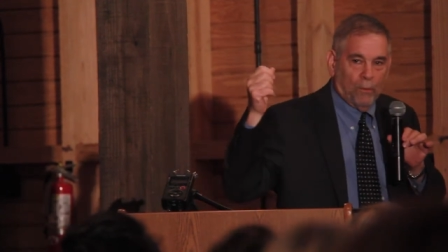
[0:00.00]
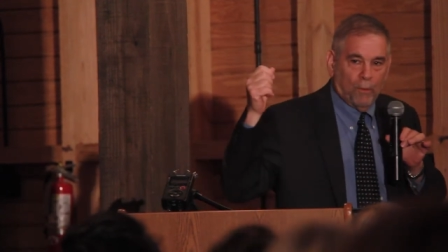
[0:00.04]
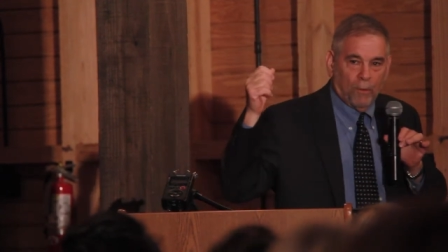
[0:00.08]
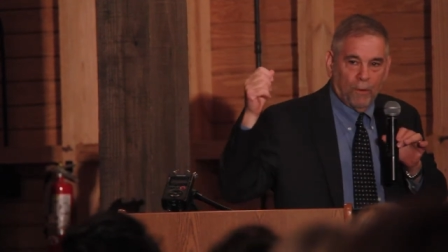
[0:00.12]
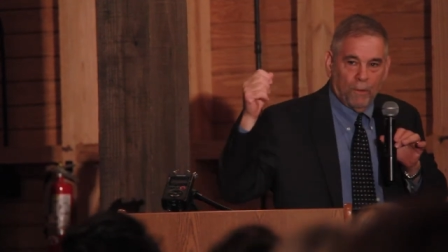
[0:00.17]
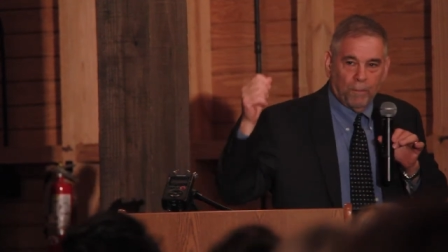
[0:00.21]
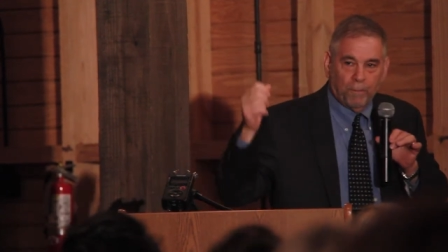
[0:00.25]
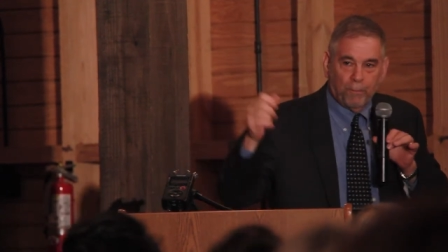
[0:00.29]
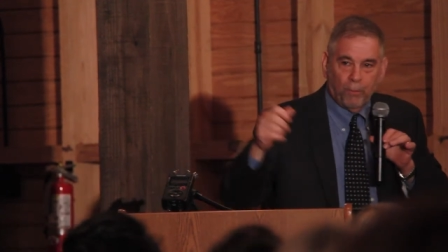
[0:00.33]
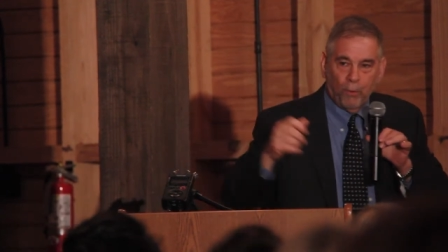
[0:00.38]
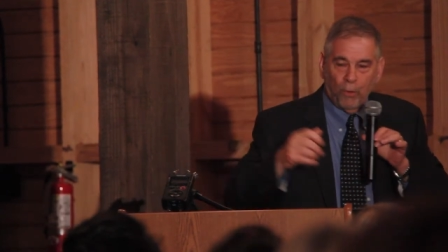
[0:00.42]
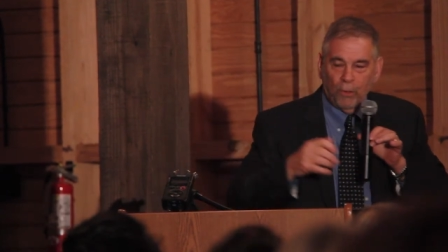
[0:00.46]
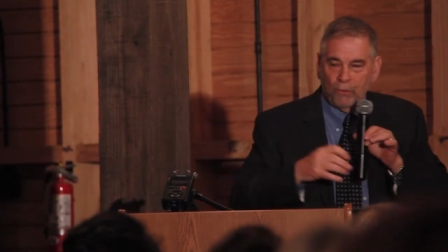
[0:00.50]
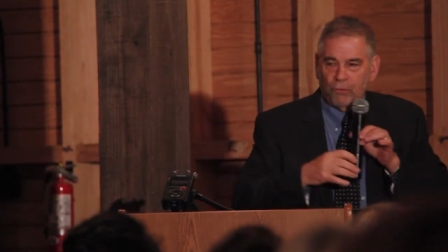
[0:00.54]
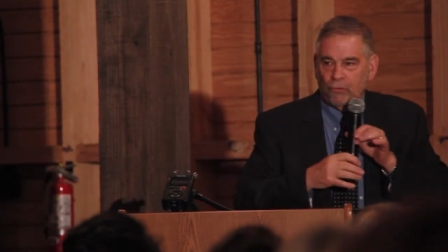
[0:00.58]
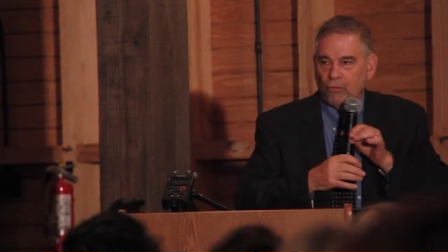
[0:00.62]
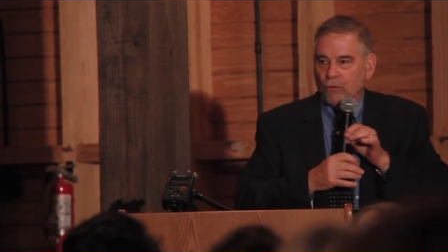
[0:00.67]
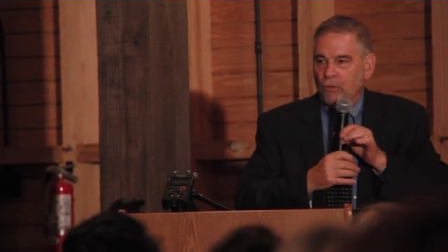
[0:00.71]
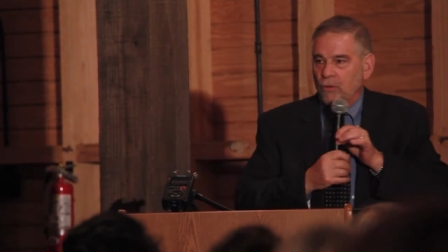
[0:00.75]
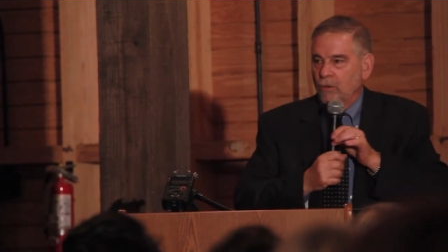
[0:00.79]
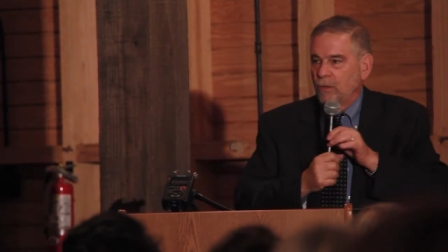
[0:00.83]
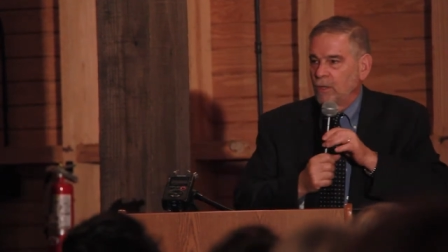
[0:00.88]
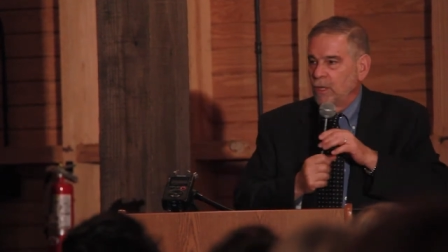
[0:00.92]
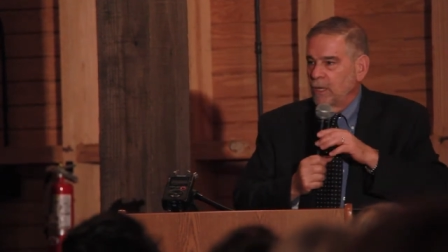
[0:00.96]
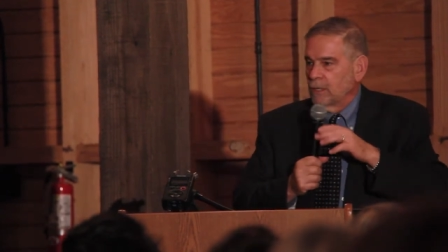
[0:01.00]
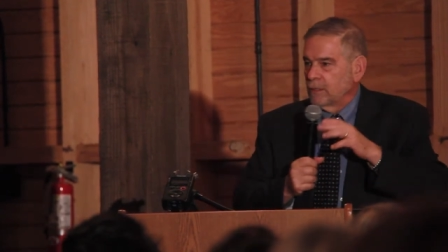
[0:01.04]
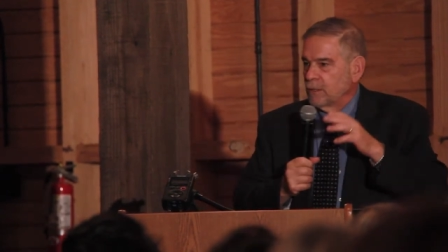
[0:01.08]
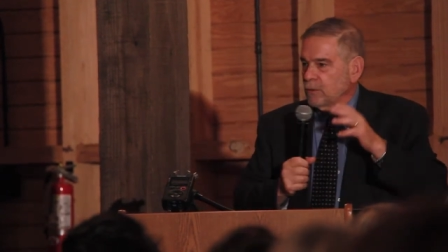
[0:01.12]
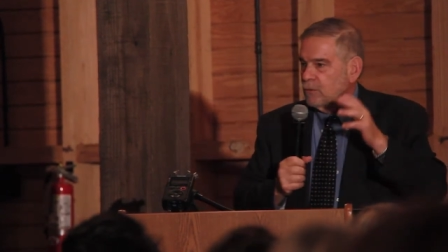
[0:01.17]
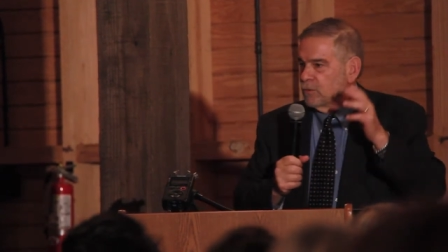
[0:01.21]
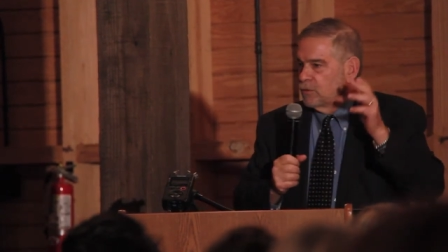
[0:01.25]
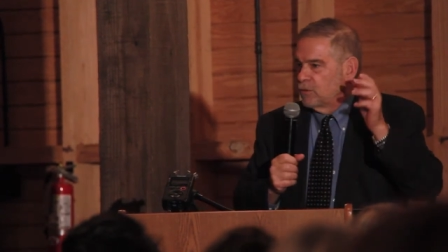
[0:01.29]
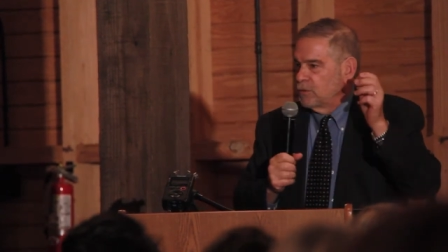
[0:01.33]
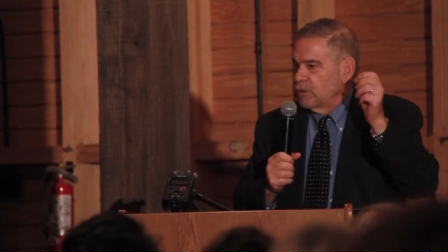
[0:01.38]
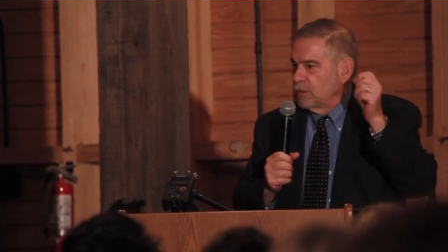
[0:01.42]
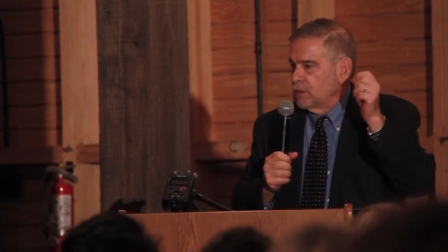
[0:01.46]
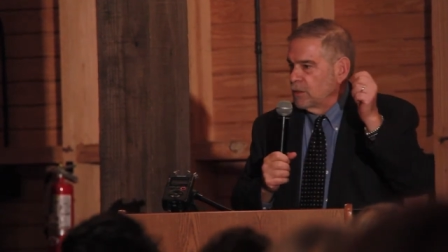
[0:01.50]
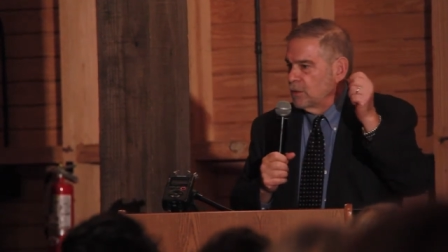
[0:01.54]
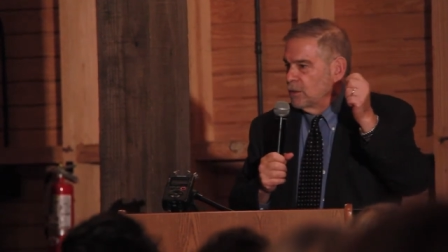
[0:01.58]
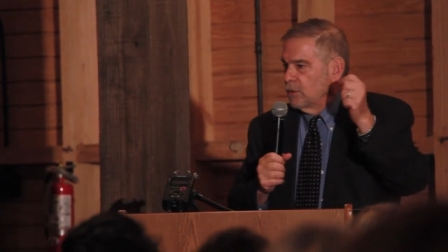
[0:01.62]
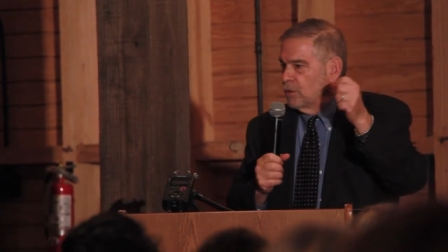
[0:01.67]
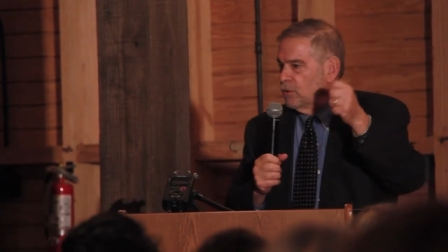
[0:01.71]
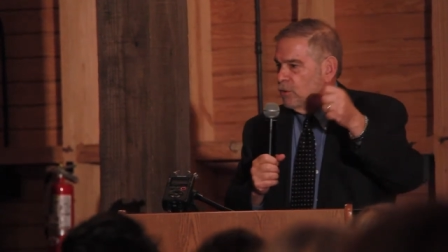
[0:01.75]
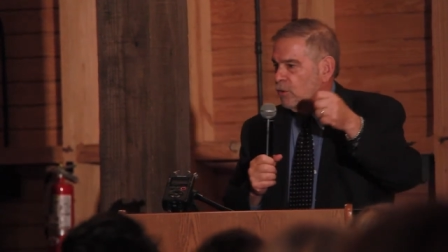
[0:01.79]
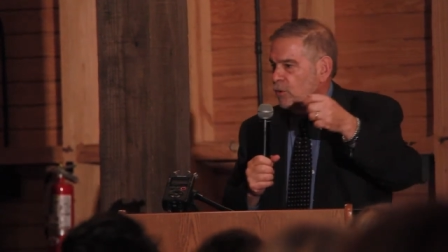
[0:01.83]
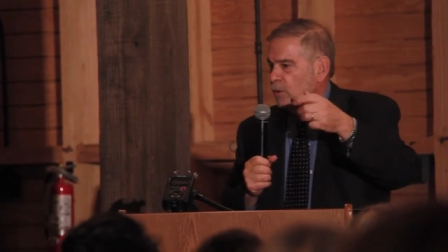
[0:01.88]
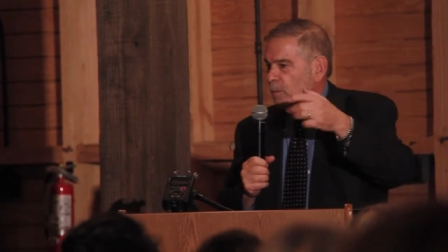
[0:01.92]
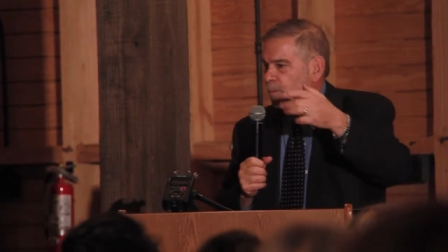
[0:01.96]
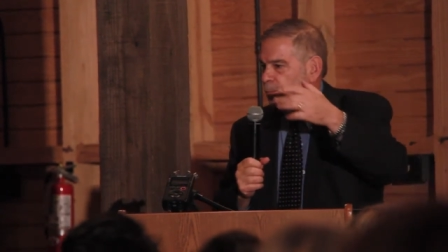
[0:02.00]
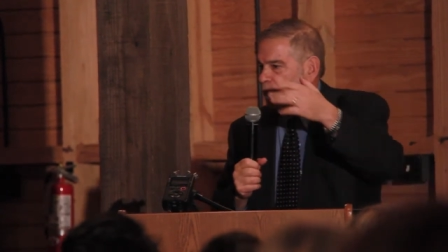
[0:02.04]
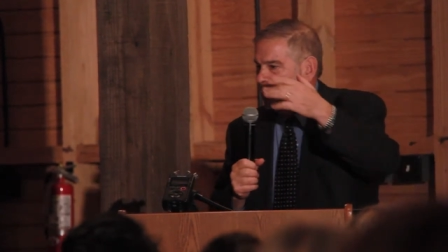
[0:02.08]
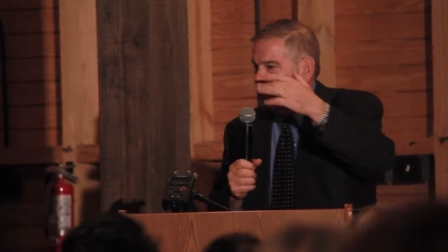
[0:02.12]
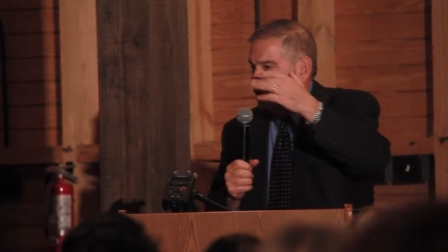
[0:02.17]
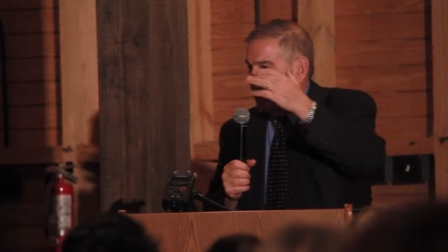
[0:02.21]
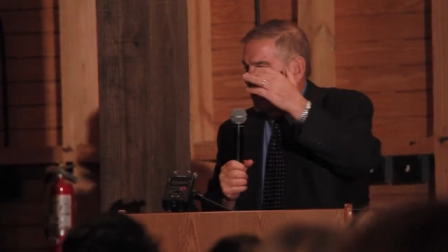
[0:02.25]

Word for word: or in Portugal. I can see it in Europe.